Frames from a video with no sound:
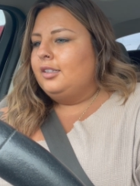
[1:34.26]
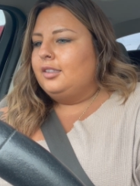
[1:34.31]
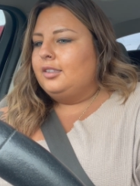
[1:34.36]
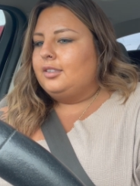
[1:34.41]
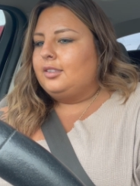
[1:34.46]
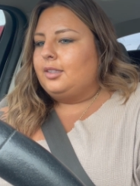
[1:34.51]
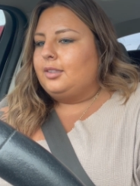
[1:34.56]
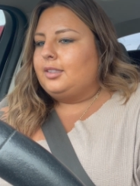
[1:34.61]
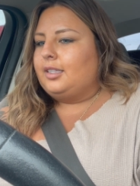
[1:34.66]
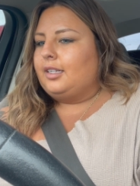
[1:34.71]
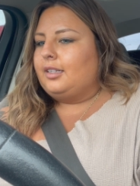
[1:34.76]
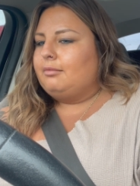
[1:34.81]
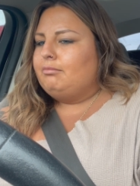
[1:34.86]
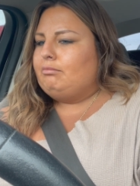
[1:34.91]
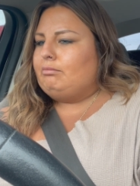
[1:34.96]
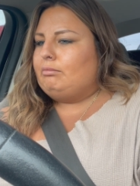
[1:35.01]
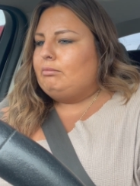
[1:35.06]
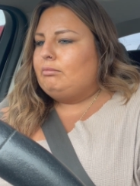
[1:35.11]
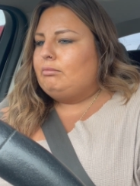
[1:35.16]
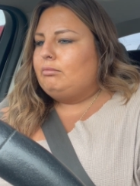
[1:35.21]
So I was like,
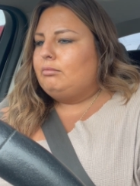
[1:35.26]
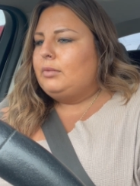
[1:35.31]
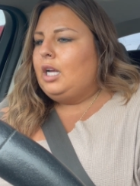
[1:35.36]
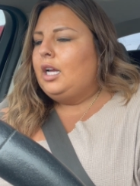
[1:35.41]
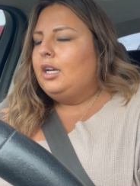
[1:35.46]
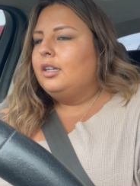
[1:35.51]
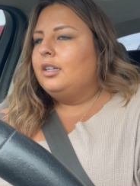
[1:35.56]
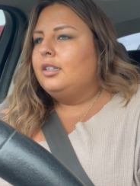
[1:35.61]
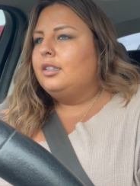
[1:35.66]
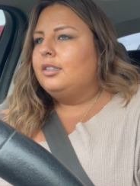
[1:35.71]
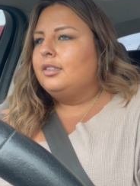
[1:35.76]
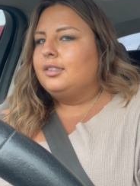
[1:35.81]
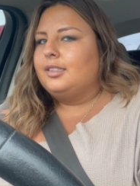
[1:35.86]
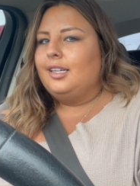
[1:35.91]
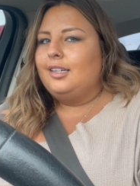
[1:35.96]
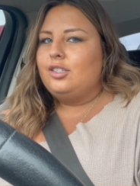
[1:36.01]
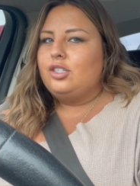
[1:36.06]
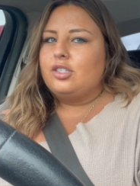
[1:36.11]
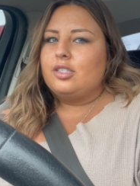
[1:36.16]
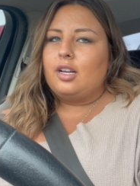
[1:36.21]
mm, because I
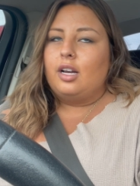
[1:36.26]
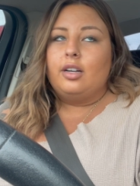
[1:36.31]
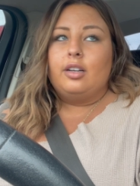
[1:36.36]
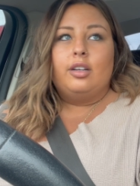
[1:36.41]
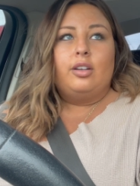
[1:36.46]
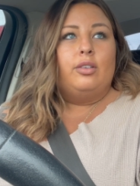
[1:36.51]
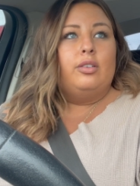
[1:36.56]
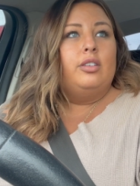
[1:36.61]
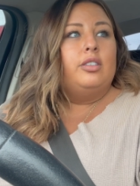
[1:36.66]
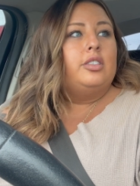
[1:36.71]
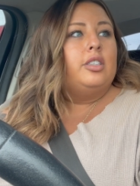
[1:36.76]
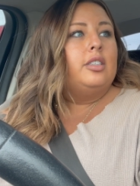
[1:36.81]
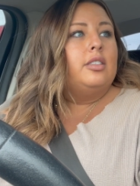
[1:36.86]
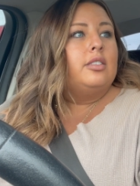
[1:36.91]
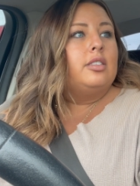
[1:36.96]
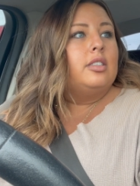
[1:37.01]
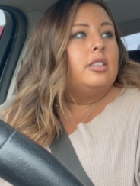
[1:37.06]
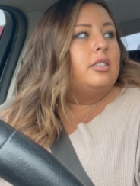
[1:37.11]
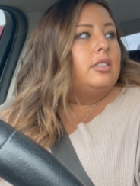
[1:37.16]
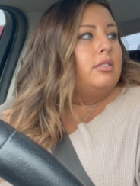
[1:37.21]
had just gotten an oil
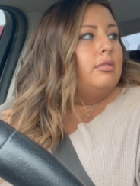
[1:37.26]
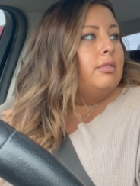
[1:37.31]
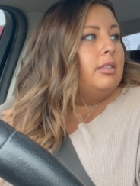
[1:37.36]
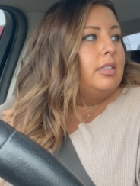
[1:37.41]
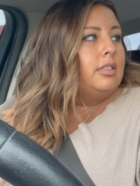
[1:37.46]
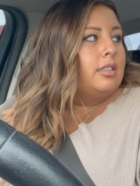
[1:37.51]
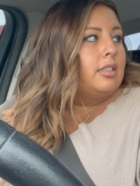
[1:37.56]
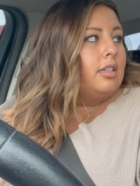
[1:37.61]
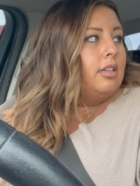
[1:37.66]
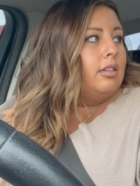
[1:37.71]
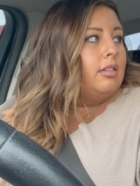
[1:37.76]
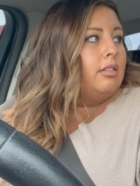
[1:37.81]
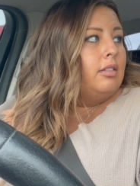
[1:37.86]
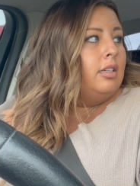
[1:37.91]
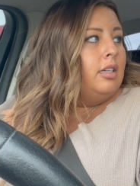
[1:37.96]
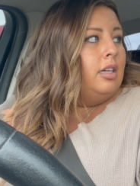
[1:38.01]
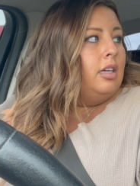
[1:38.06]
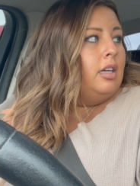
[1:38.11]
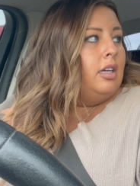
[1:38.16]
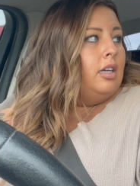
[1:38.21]
change like two weeks ago.
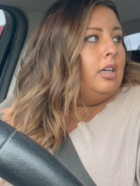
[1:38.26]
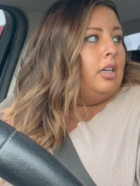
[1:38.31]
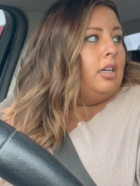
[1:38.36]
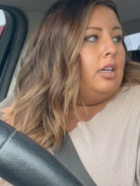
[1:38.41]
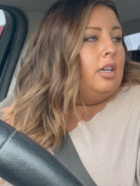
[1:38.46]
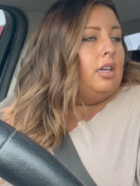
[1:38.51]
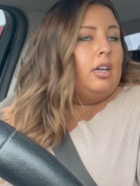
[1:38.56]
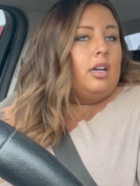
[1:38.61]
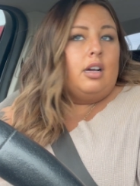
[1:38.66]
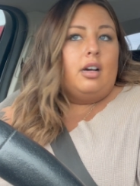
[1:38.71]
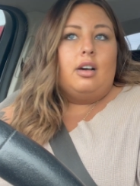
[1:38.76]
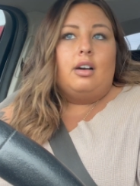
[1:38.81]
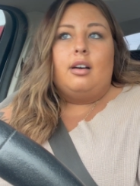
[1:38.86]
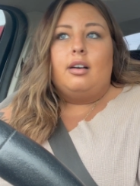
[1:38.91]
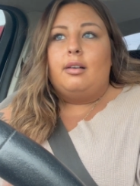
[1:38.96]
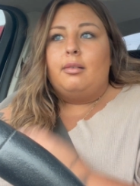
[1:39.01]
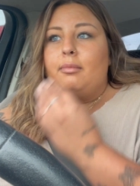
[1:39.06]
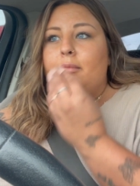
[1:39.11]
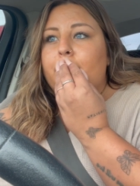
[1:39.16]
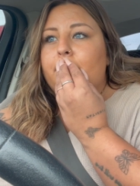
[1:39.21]

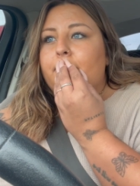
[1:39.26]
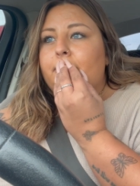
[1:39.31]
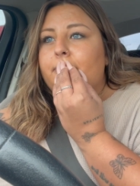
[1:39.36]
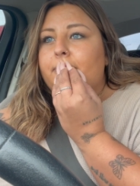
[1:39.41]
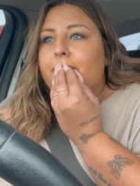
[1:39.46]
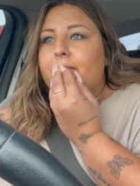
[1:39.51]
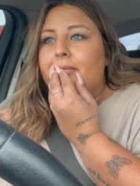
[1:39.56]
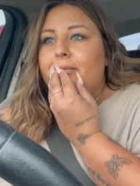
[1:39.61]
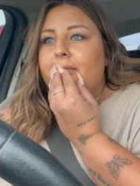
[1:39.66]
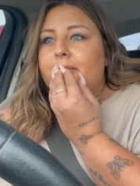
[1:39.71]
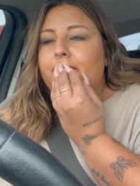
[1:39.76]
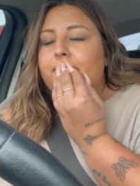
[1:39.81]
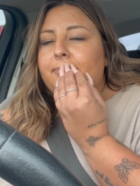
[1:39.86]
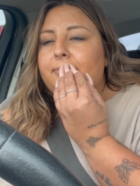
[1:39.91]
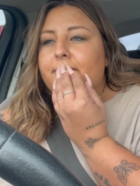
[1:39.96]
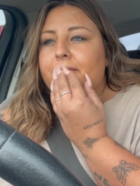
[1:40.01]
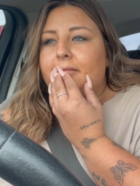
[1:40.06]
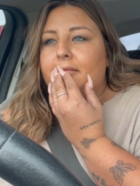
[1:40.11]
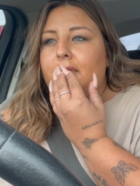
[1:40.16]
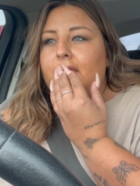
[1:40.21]
Um,
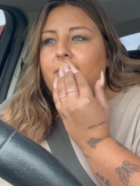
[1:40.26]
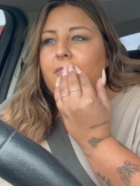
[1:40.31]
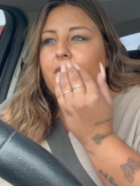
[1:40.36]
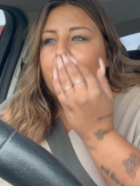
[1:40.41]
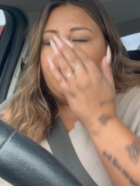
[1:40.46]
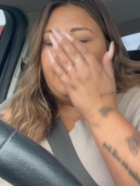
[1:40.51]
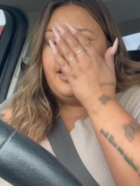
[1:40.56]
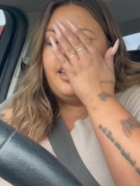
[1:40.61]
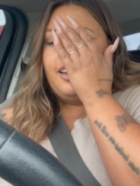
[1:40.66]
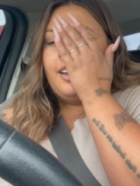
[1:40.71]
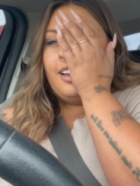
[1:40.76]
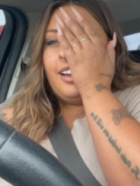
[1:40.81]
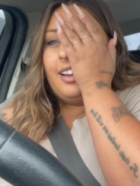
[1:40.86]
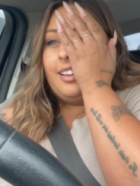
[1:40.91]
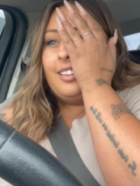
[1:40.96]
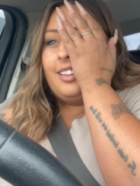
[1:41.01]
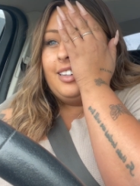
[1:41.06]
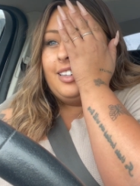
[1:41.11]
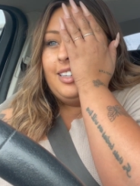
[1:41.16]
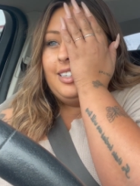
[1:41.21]
so then I
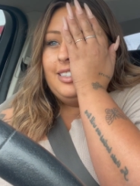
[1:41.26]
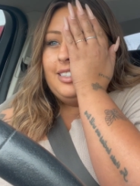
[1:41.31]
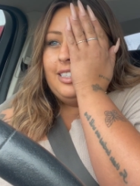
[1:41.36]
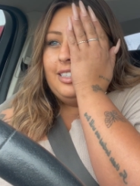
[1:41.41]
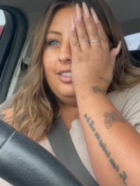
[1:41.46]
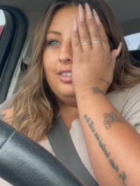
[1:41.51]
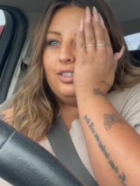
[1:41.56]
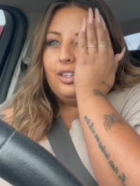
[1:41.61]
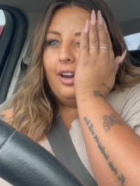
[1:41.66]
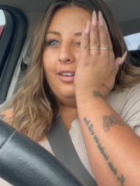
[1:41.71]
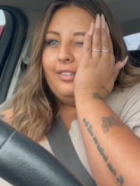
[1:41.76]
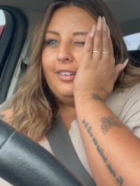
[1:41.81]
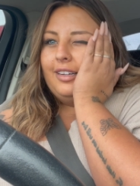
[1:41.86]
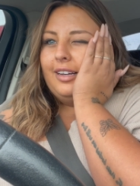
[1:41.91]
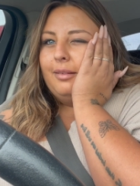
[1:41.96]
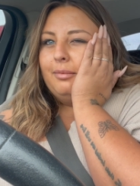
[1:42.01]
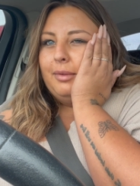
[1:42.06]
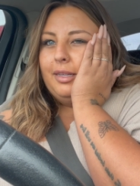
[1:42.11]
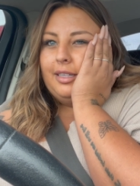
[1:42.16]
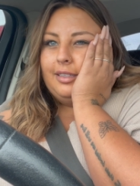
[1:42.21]
like continued driving, and
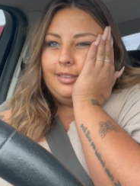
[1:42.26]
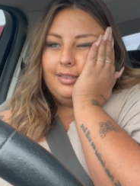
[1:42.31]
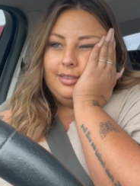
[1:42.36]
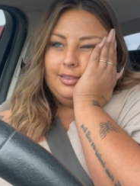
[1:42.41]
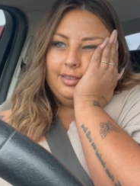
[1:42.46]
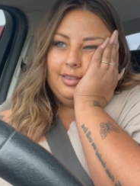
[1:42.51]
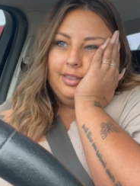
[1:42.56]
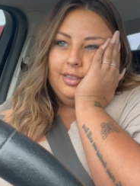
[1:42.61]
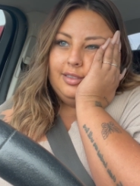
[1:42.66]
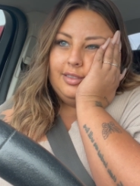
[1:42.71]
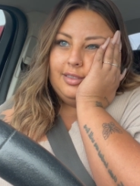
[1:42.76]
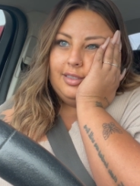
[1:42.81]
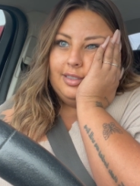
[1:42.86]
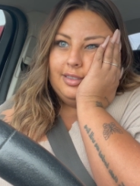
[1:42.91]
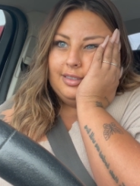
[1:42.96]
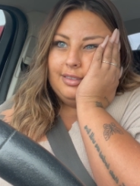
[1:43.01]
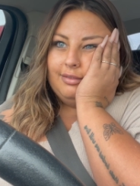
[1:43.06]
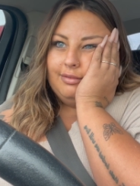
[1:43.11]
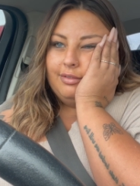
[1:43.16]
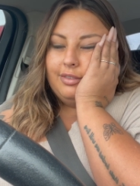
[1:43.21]
I'm like, this
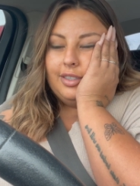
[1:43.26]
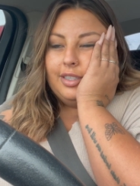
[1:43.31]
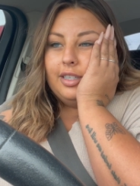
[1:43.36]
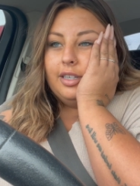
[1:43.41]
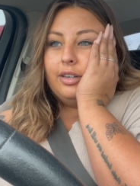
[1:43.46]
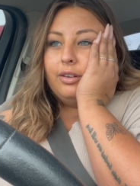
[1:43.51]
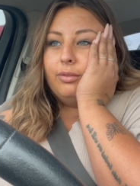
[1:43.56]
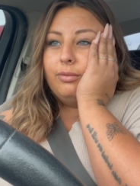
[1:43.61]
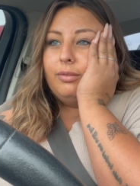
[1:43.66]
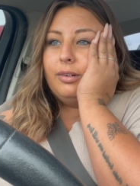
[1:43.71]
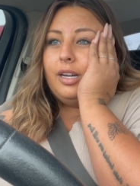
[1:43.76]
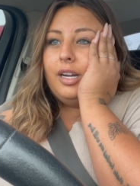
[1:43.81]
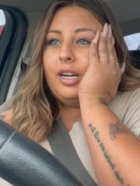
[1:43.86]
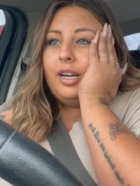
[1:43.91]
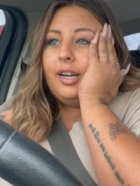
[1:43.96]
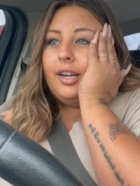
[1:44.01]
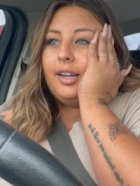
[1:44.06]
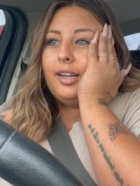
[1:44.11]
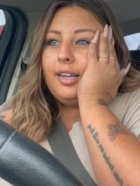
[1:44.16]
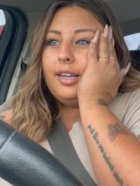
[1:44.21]
doesn't feel
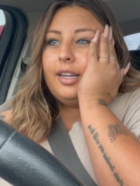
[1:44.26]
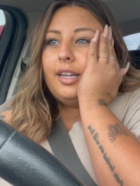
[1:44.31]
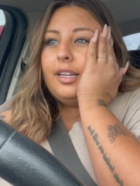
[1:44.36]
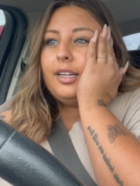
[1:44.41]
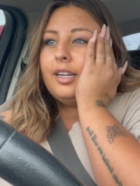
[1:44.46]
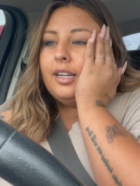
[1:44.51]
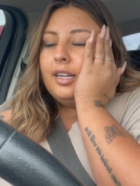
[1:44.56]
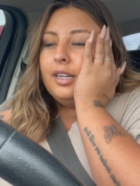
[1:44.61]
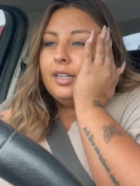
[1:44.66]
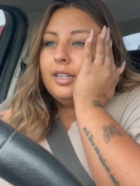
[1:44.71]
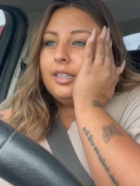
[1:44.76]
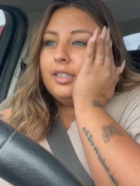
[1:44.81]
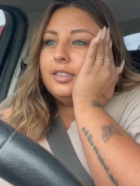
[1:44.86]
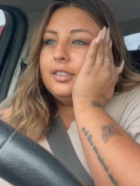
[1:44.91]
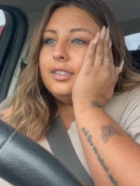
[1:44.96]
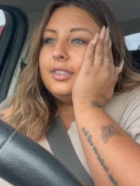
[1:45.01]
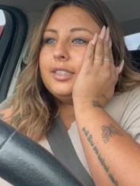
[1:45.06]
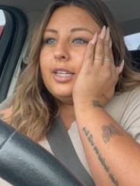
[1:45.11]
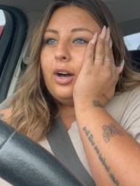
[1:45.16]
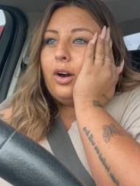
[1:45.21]
right.
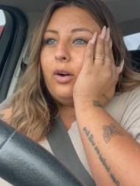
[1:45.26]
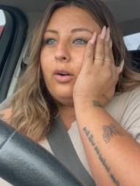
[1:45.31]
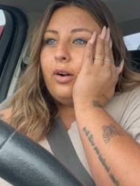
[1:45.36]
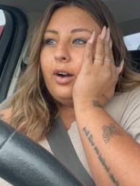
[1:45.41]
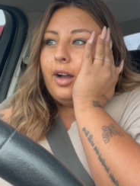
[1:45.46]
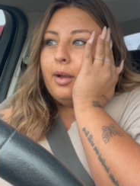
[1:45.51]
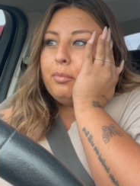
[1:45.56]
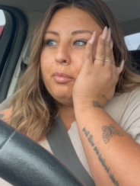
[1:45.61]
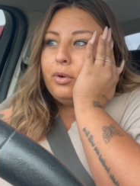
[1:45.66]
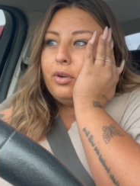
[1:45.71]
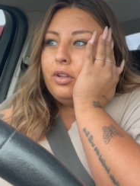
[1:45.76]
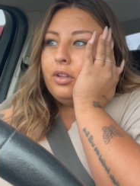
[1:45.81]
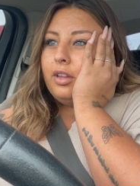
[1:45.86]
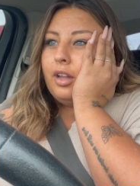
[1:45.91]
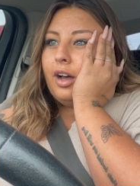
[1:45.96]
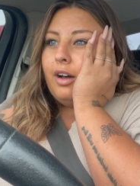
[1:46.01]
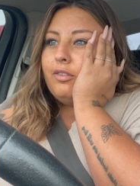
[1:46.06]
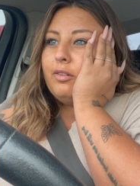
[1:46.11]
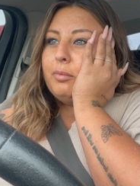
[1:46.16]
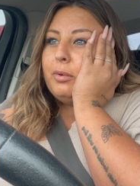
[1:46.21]
So I pulled
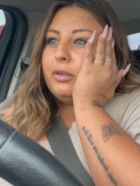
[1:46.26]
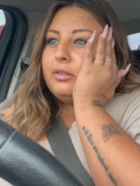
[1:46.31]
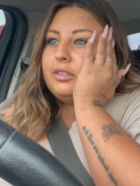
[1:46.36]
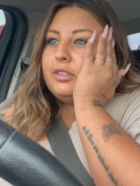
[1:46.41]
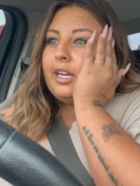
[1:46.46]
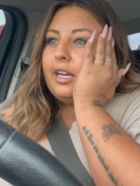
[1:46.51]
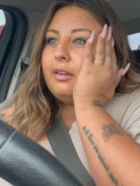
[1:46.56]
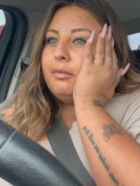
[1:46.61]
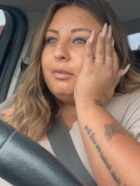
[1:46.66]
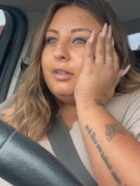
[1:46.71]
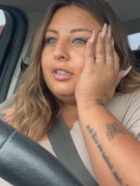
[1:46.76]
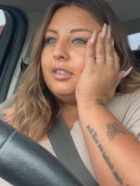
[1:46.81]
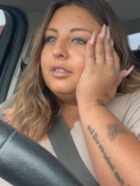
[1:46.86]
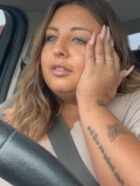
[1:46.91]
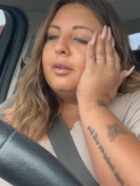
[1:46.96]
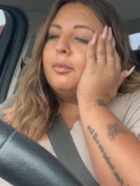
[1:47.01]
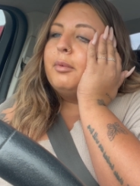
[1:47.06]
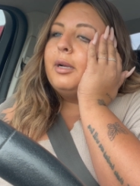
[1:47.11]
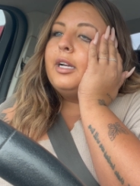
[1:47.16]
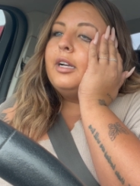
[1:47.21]
off about ten minutes
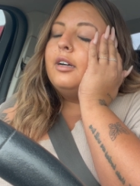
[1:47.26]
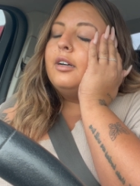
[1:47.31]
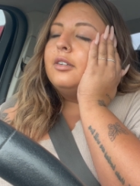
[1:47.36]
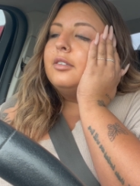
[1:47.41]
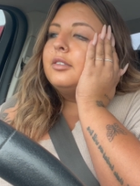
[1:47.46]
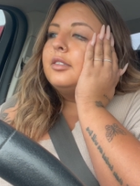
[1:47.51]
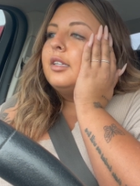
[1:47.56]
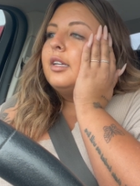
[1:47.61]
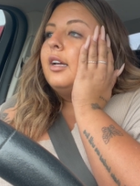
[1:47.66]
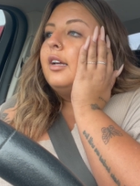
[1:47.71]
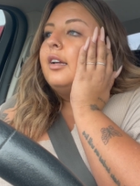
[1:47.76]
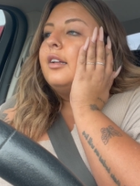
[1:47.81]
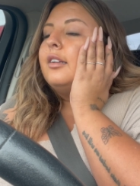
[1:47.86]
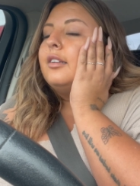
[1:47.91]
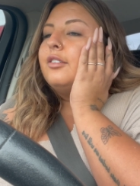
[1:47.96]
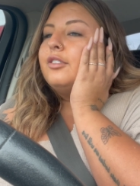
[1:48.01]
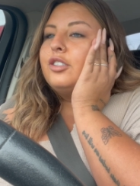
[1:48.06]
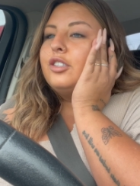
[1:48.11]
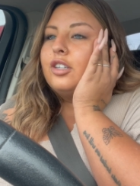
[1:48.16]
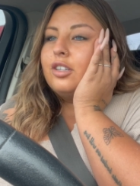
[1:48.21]
from my house,
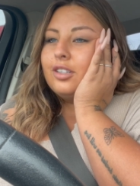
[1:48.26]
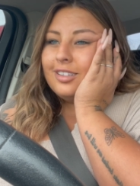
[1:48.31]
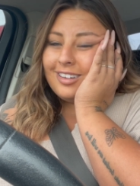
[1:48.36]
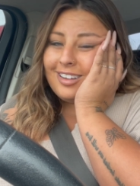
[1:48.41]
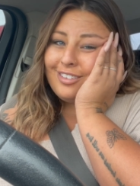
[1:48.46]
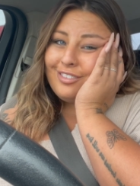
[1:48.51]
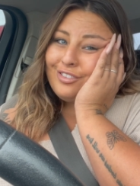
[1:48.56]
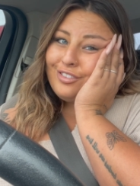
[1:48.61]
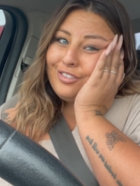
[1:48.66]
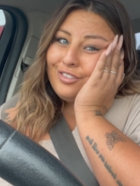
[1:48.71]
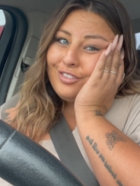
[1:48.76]
and sure enough,